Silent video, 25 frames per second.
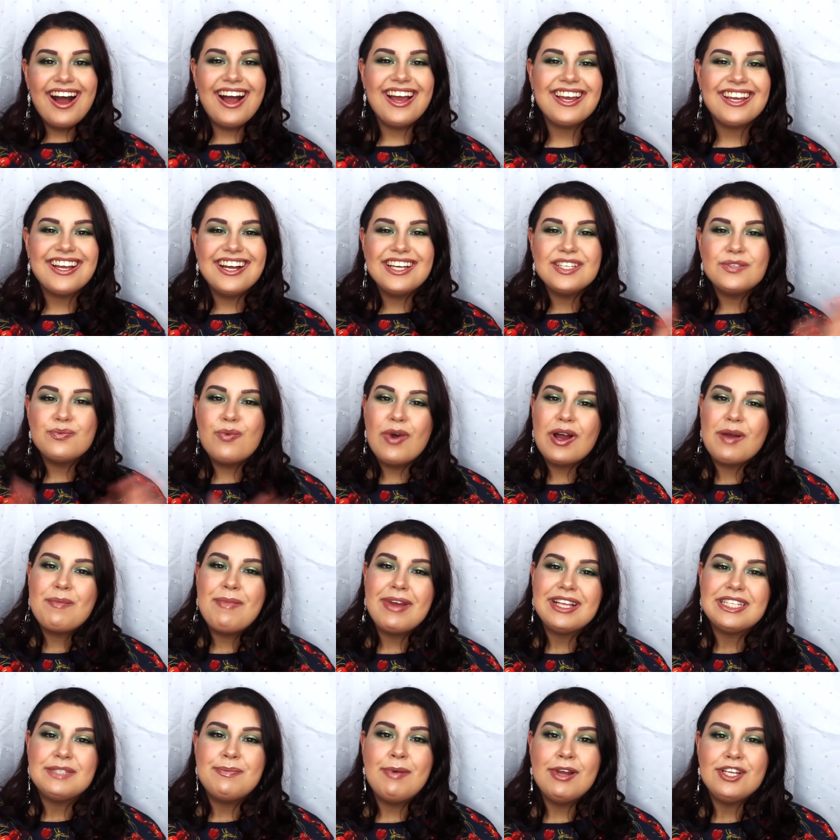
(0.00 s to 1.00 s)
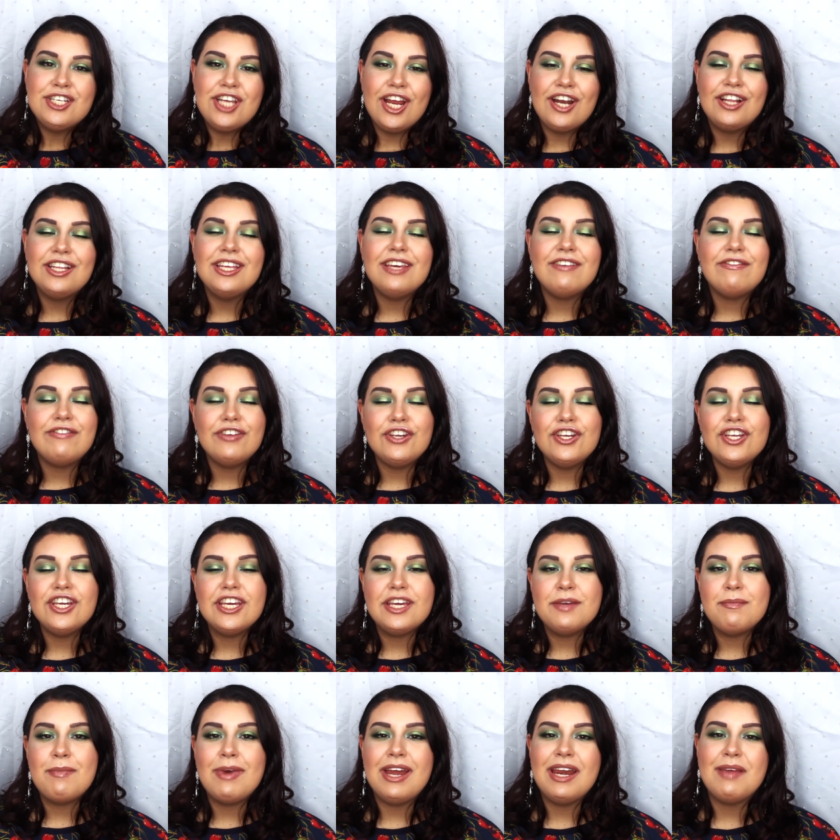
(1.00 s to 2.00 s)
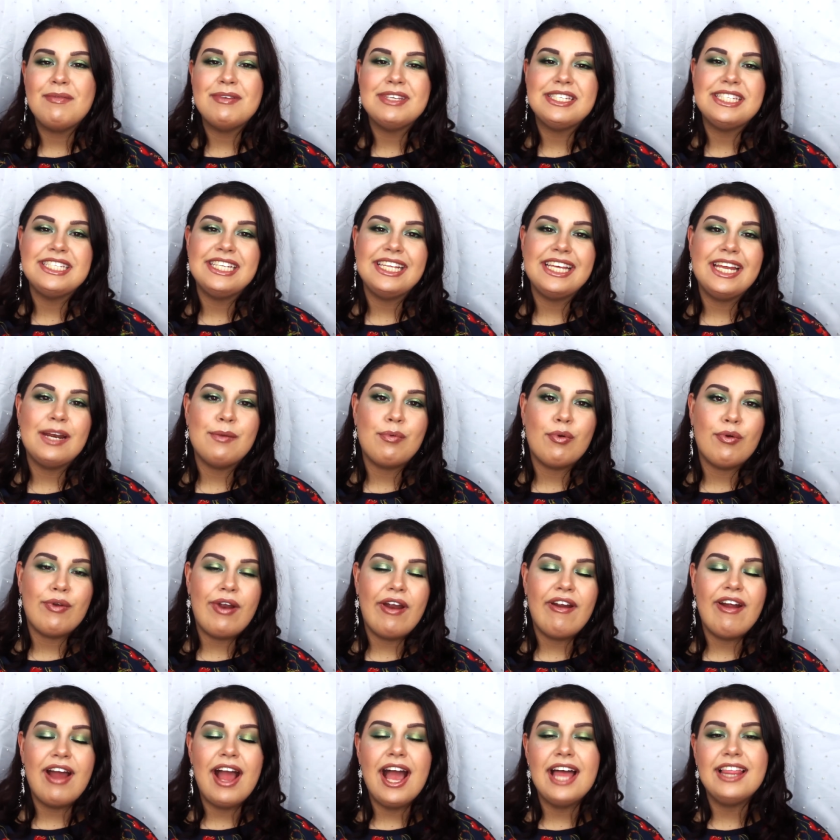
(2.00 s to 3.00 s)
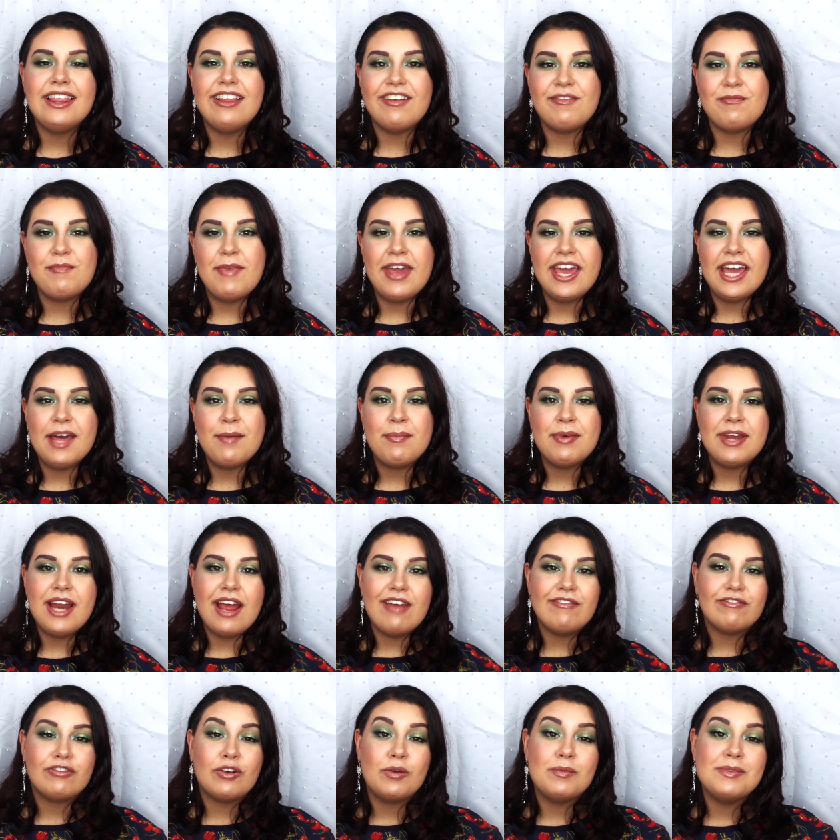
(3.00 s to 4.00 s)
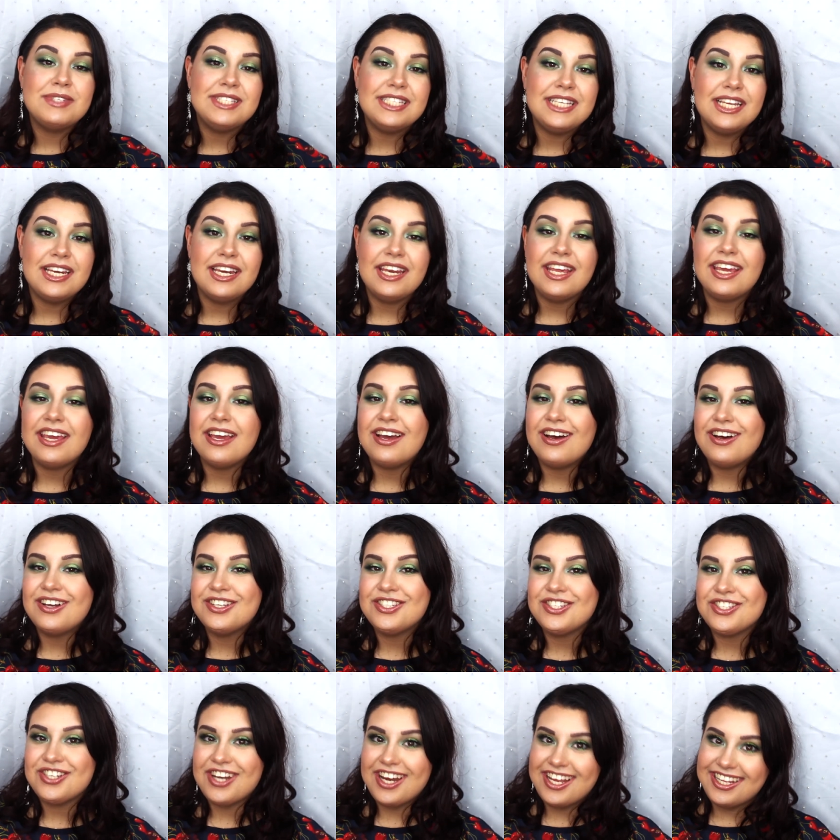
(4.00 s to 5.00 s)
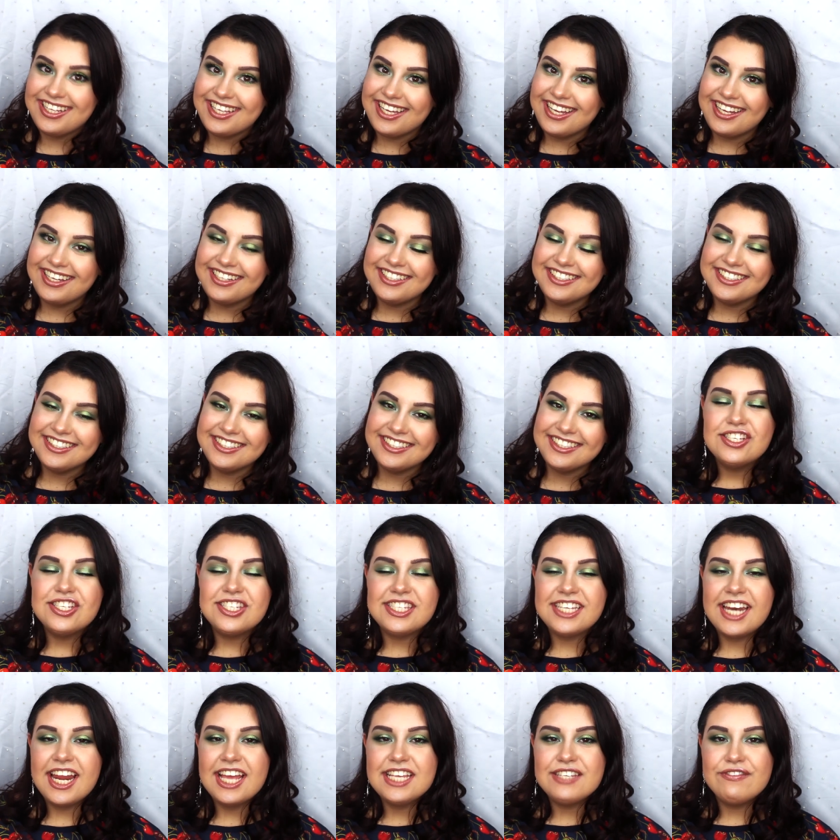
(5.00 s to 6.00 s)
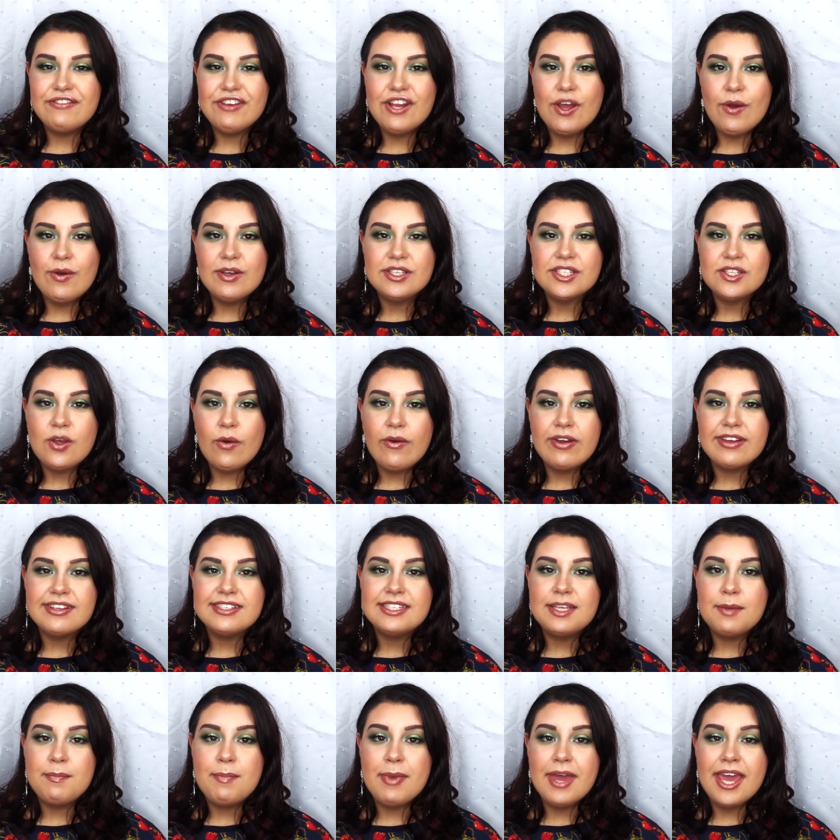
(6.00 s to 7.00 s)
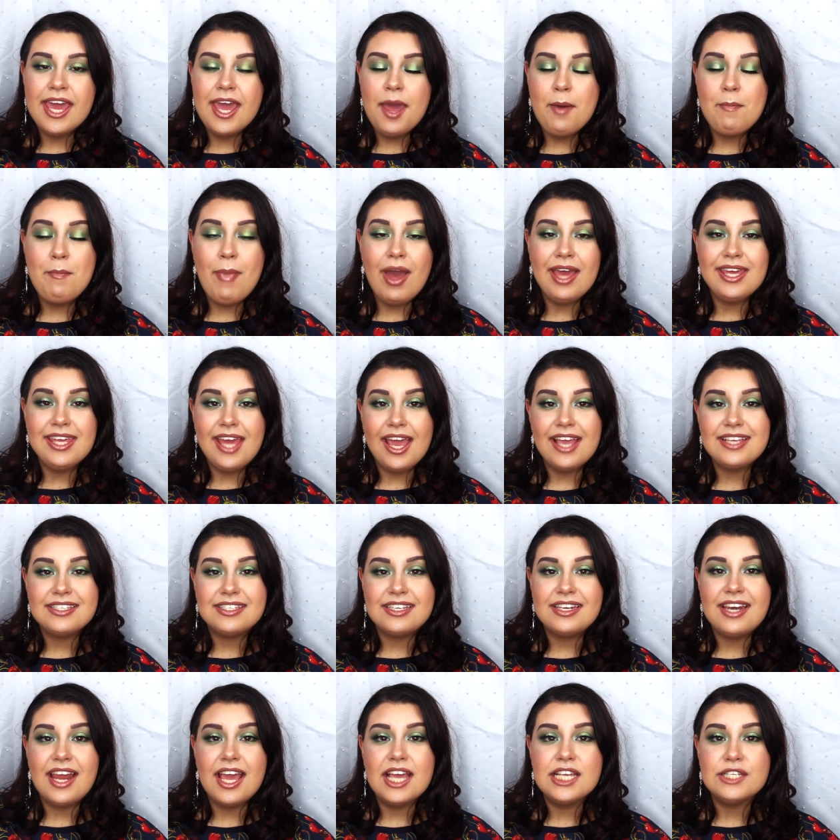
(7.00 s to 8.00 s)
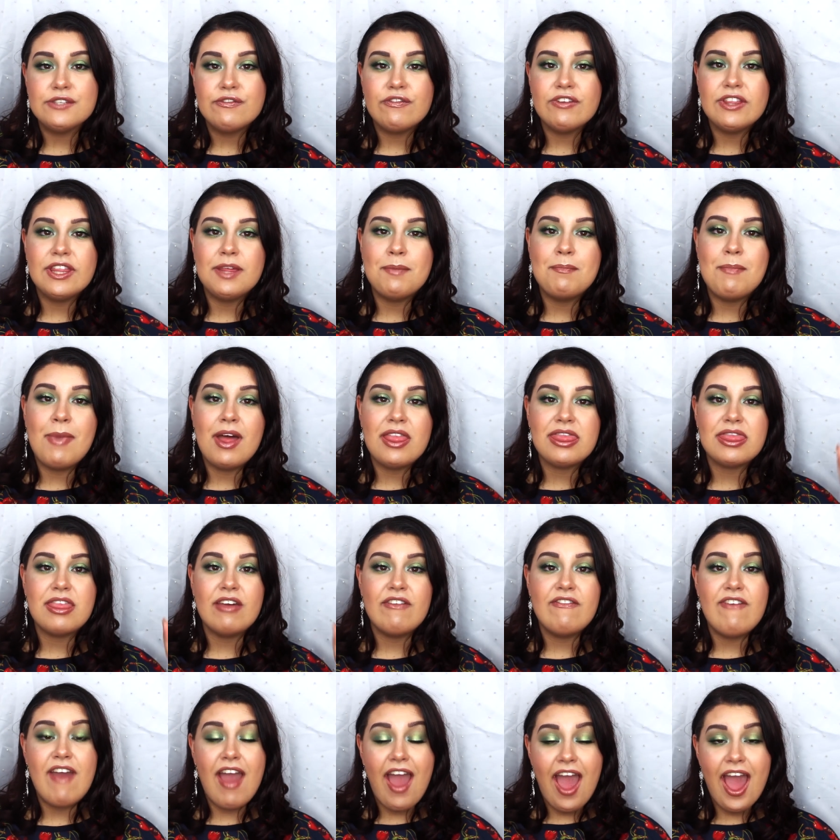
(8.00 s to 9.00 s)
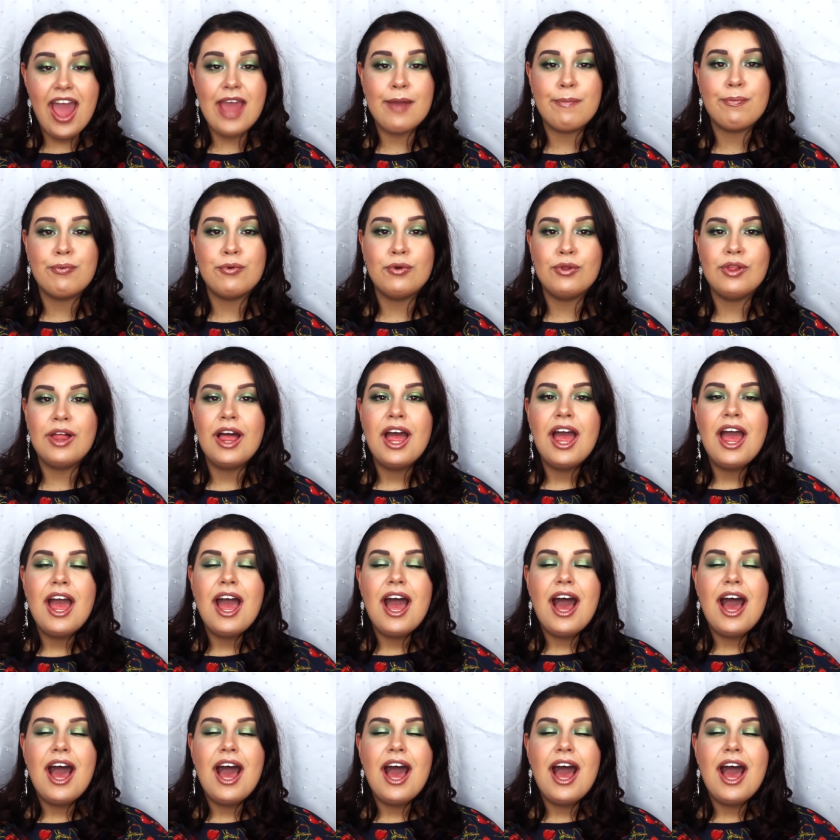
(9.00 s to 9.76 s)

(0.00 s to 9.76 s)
Hi guys, welcome back to my channel. If you're new here, my name is Celina Pereira. I love makeup and I'm from Sydney, Australia. So today's video is going to be my yays and nays for the month of April.